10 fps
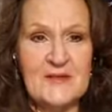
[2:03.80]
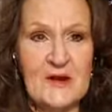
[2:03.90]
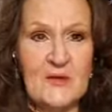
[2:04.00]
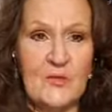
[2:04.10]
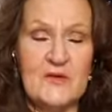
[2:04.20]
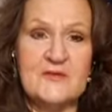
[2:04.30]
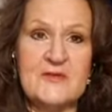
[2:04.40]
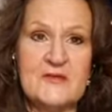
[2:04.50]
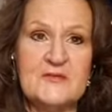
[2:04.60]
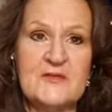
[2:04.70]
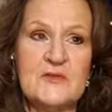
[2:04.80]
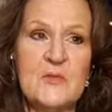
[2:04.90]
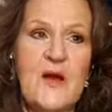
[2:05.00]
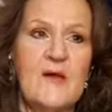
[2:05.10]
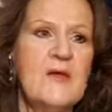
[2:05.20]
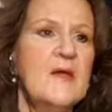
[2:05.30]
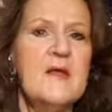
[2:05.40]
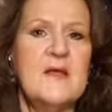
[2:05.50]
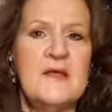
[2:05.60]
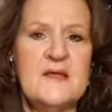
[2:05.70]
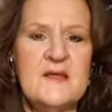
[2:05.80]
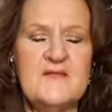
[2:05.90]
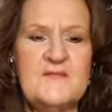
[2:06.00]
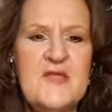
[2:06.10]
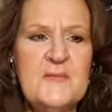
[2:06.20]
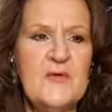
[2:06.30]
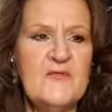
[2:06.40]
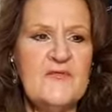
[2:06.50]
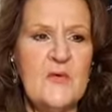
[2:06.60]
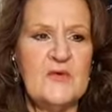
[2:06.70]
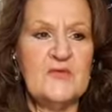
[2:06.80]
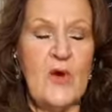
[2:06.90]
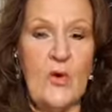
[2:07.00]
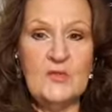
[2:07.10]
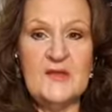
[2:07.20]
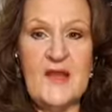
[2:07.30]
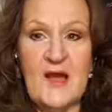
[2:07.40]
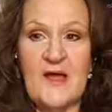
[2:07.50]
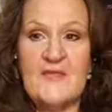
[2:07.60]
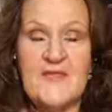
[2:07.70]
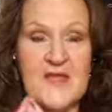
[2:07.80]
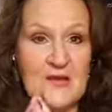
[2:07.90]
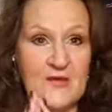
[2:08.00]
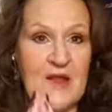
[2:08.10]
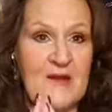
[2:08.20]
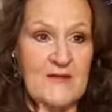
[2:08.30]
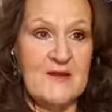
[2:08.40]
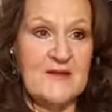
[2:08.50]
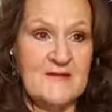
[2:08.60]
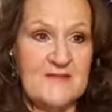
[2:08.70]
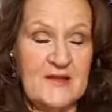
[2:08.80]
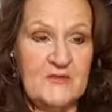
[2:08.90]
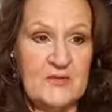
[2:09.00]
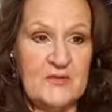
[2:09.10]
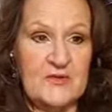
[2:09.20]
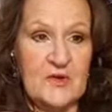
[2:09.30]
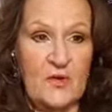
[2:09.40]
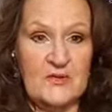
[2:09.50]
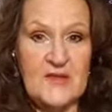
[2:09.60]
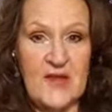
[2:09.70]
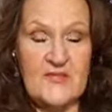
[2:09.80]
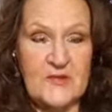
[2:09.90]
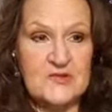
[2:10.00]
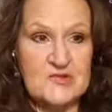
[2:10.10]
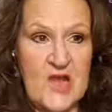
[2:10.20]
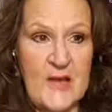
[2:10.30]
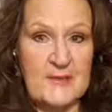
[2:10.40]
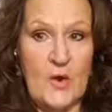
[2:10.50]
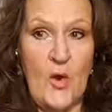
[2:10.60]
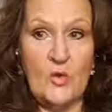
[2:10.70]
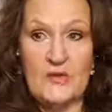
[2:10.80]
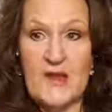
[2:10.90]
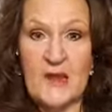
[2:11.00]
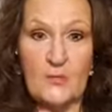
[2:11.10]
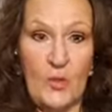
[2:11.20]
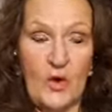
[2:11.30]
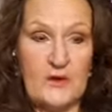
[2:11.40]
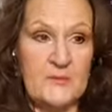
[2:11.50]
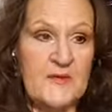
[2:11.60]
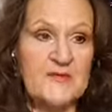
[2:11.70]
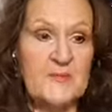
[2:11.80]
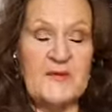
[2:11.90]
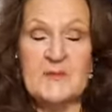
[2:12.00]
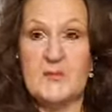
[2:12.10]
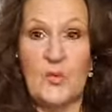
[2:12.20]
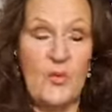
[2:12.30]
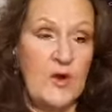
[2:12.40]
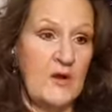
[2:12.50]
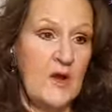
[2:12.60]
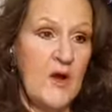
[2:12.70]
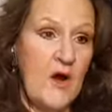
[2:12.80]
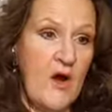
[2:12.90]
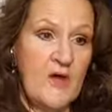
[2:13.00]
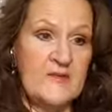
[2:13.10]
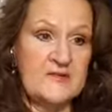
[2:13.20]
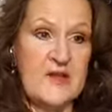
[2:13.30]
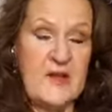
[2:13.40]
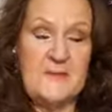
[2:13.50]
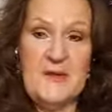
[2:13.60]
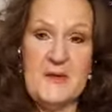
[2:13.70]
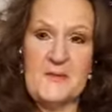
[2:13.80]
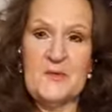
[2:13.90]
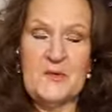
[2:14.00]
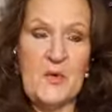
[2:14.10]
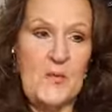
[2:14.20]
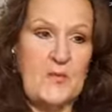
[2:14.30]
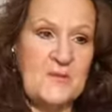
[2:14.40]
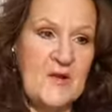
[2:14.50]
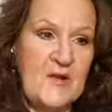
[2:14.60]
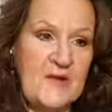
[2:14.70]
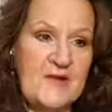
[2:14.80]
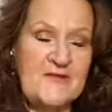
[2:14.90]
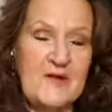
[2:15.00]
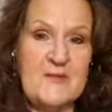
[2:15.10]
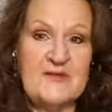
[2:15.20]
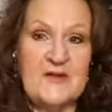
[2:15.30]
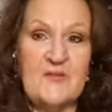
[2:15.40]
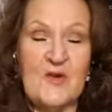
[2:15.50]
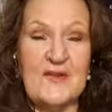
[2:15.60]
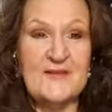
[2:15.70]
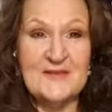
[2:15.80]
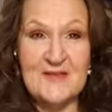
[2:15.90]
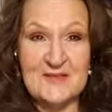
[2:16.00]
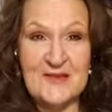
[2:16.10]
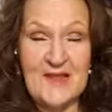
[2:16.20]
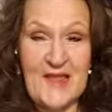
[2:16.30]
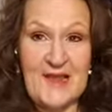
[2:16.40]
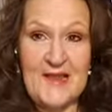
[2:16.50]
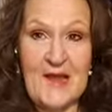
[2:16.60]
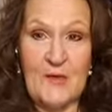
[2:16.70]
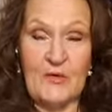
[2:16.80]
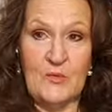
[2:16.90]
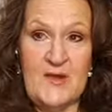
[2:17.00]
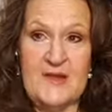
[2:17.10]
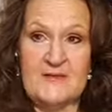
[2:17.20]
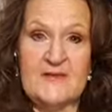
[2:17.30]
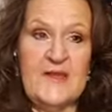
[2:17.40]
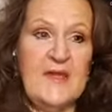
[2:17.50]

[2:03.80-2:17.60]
and our organizations as well. If people focus only on their area of interest and only on their job and only on work, and we expect them to work all the time. We're in corporate America. I found myself working 70 to 80 hour weeks.